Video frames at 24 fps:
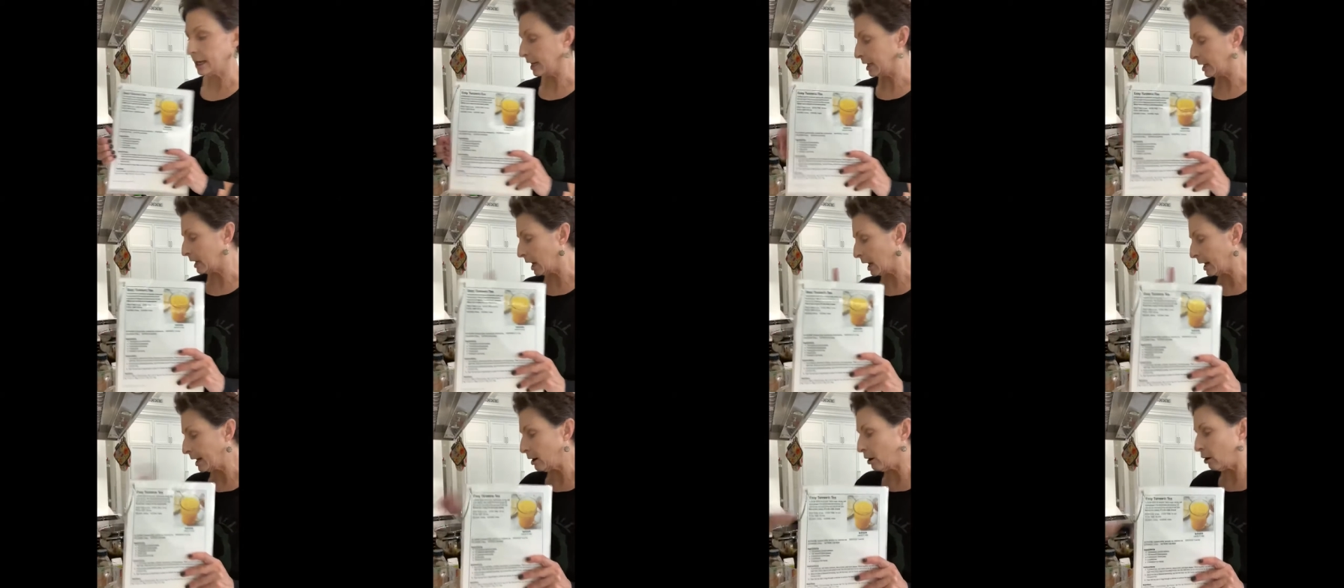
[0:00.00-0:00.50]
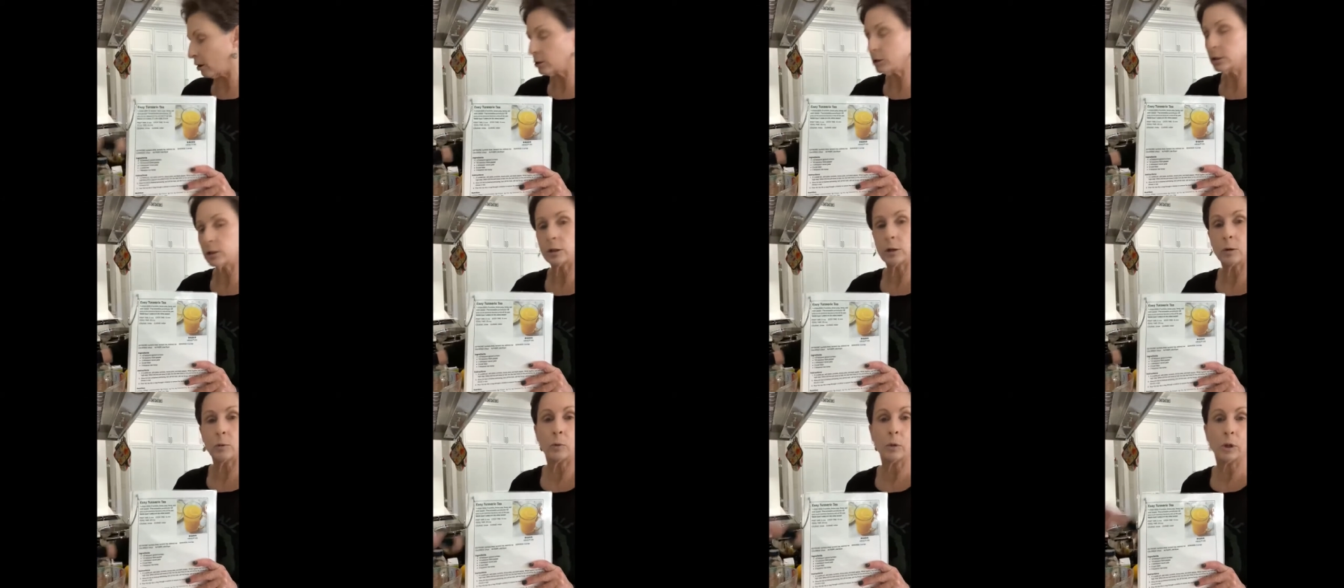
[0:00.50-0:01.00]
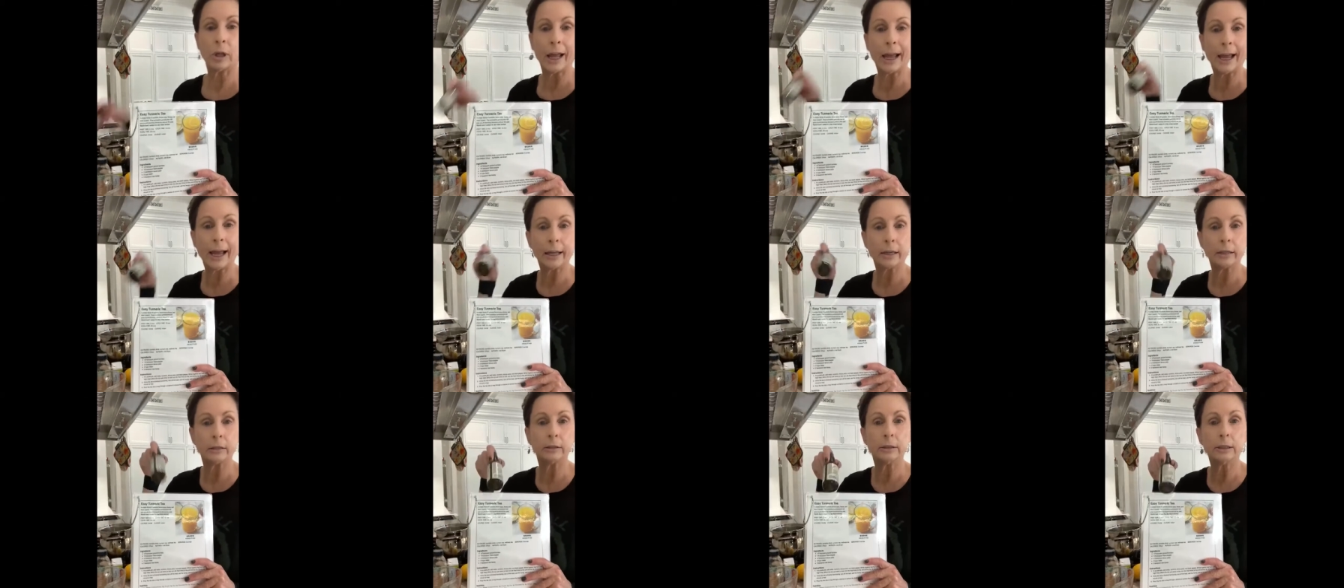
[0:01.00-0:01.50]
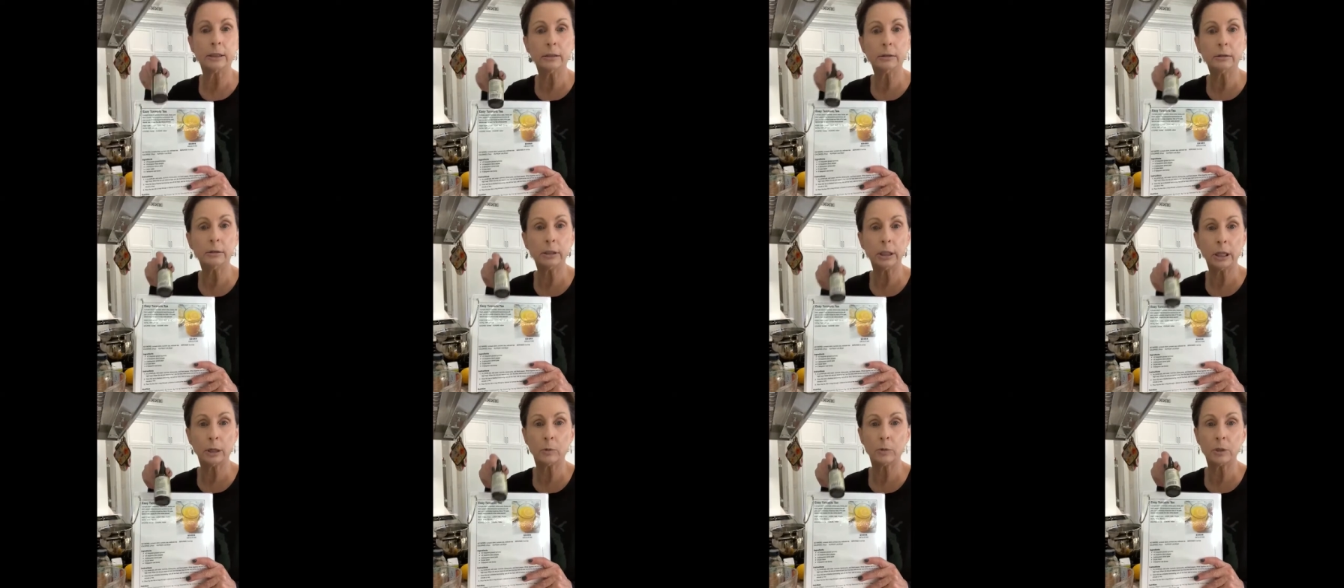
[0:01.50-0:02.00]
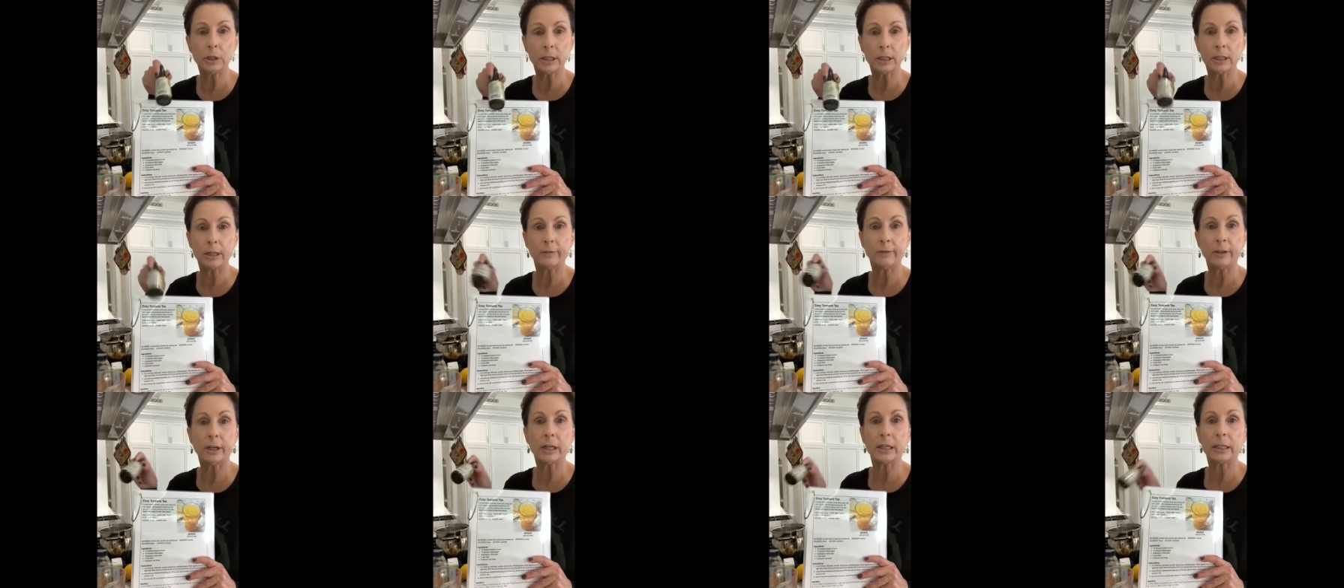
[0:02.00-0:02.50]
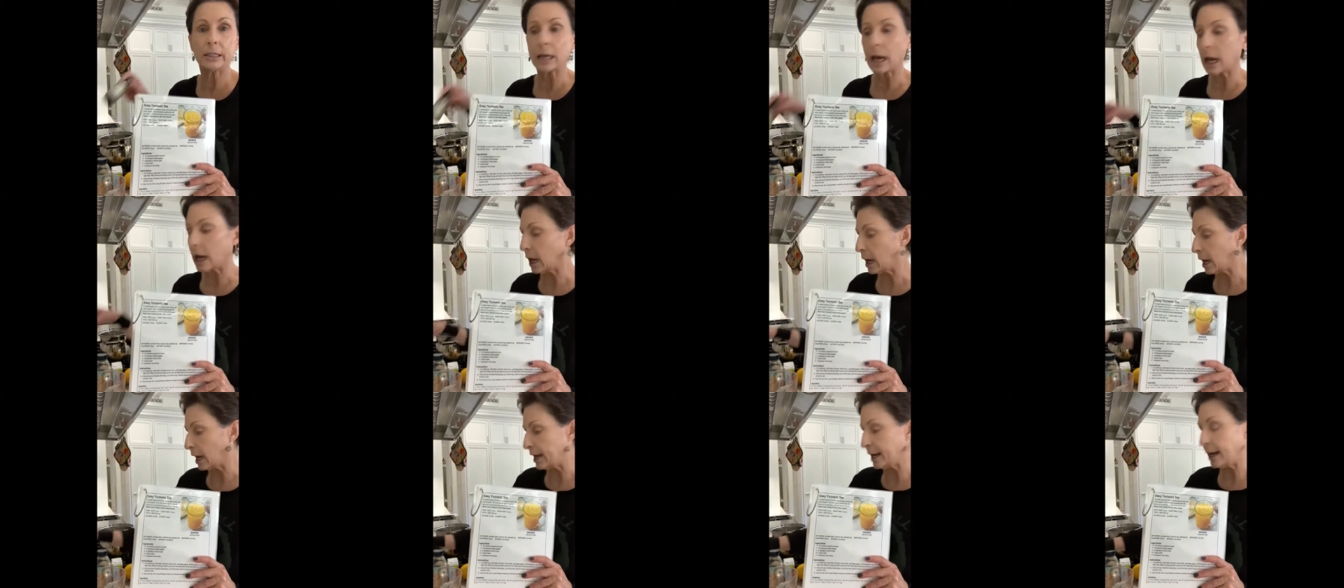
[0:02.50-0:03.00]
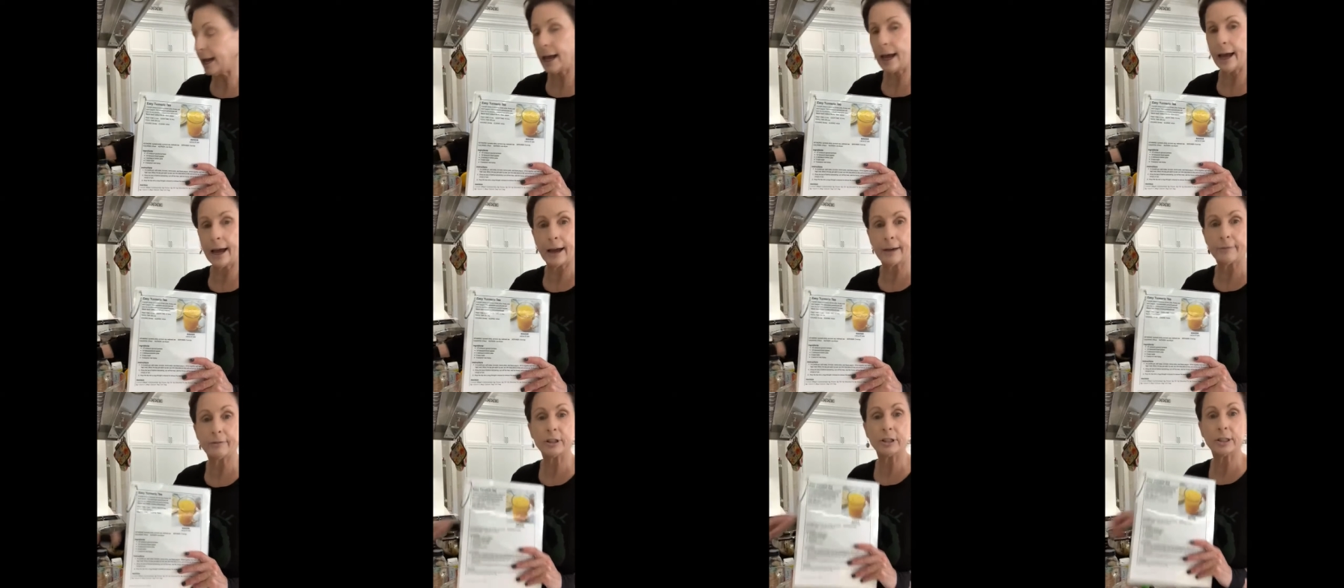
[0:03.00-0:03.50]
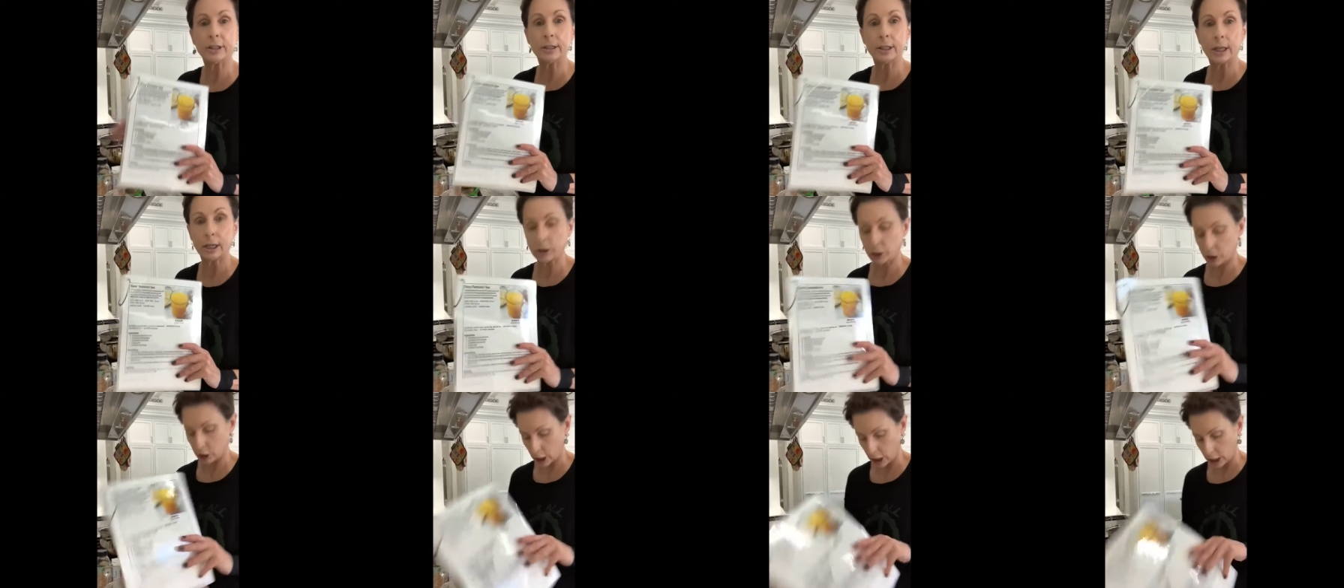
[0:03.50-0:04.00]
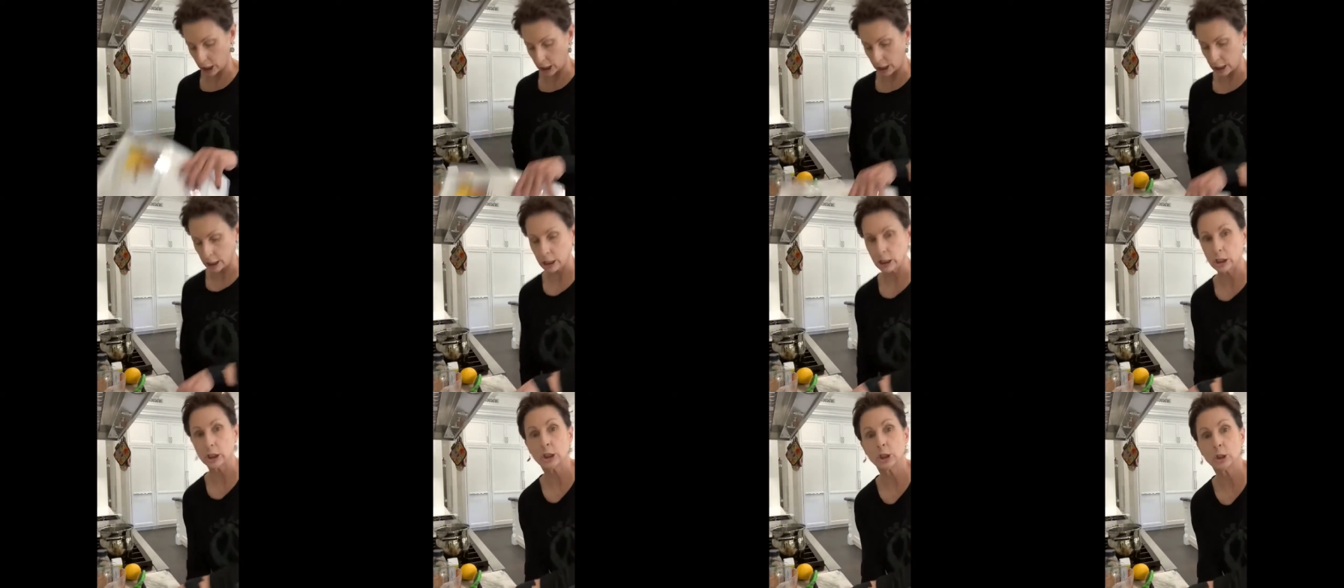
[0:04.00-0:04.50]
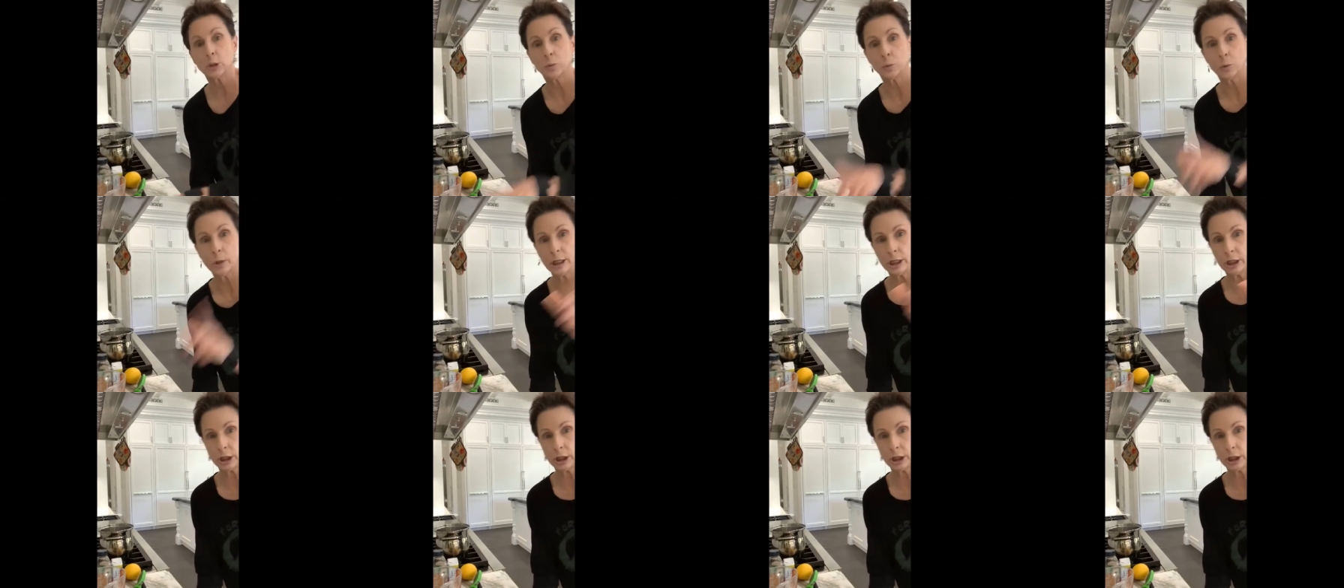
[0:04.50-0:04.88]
And I also will add a little liquid stevia because I have such a sweet